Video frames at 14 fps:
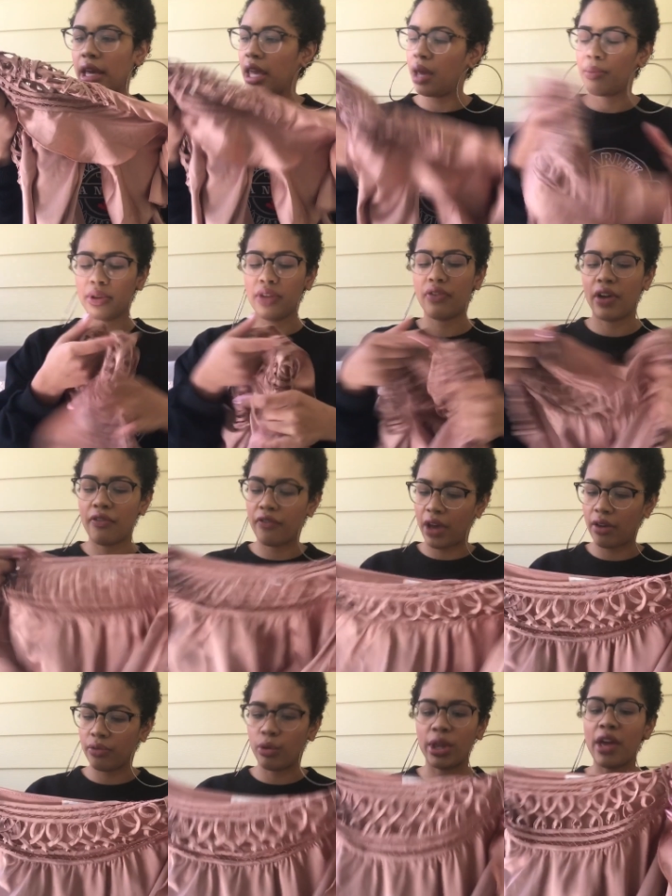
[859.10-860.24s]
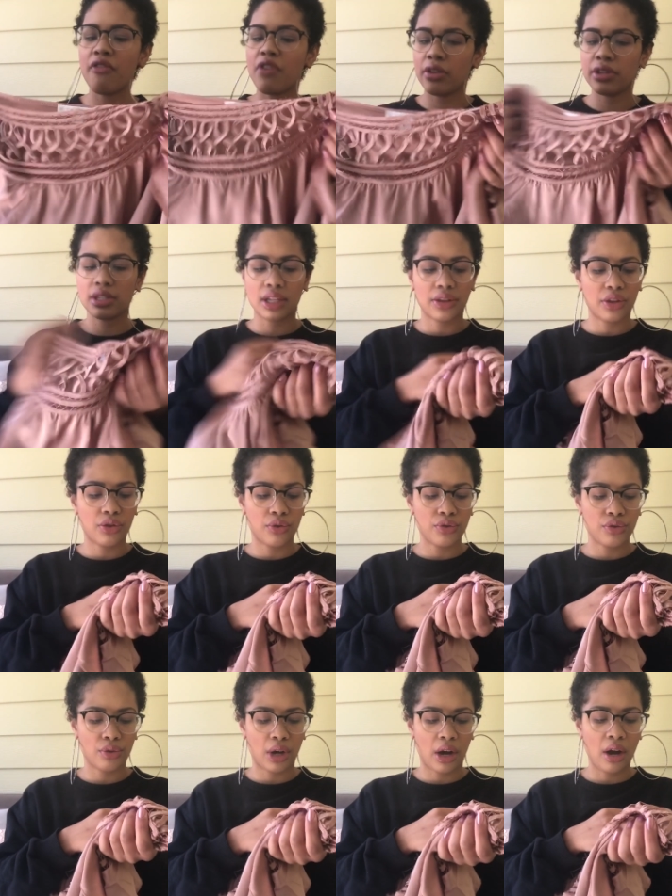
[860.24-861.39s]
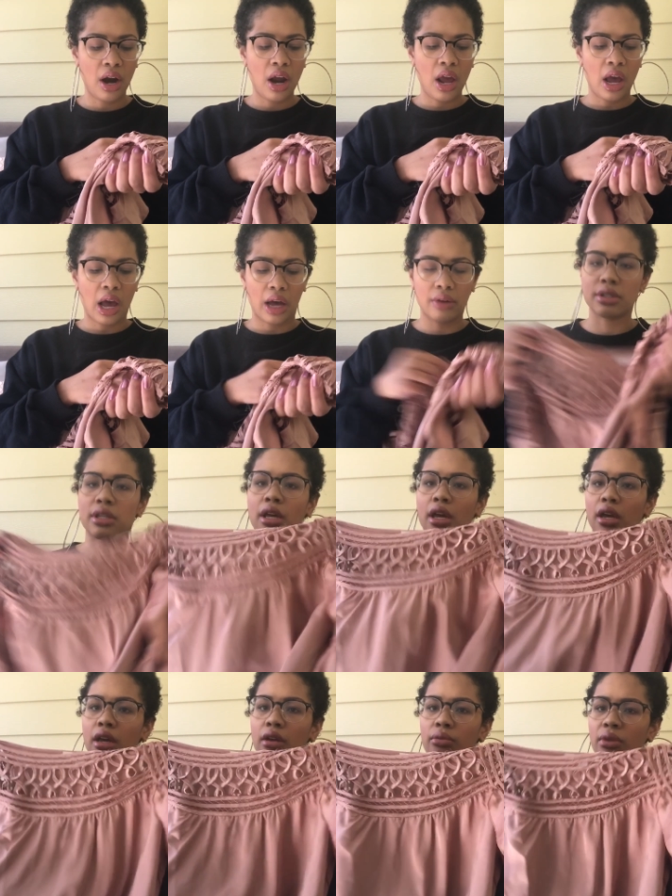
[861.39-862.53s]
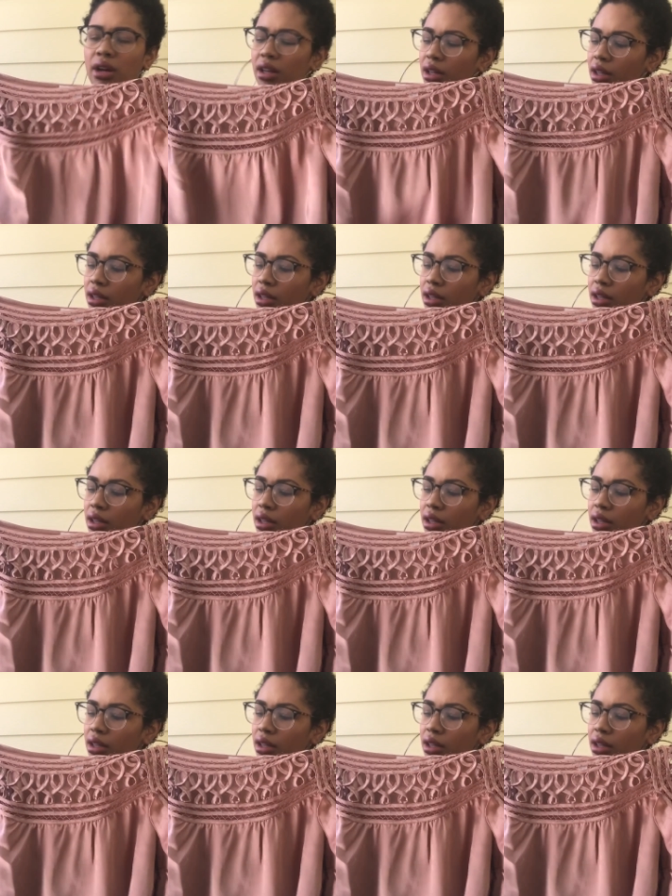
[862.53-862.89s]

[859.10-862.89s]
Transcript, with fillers: I can't believe I found, when I found this at the thrift store, I was like, what?